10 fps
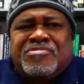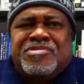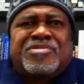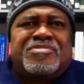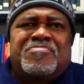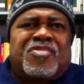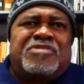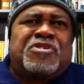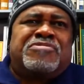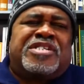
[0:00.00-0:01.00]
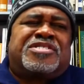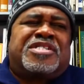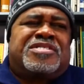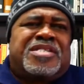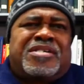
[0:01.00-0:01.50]
it was I always get
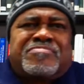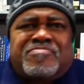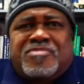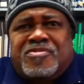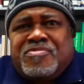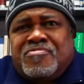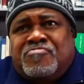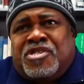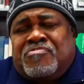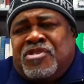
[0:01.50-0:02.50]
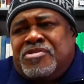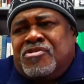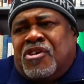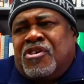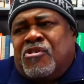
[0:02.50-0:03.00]
chased out. Yeah. But, but
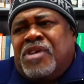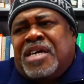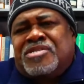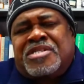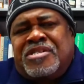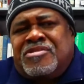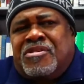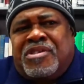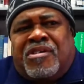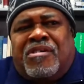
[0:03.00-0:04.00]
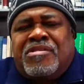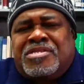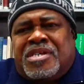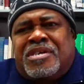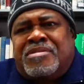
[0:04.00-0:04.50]
all the old guys said they used to go there all the
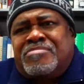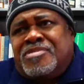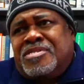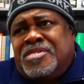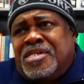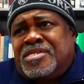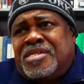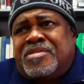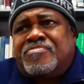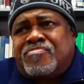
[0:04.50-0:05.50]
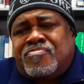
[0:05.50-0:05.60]
time in the daytime.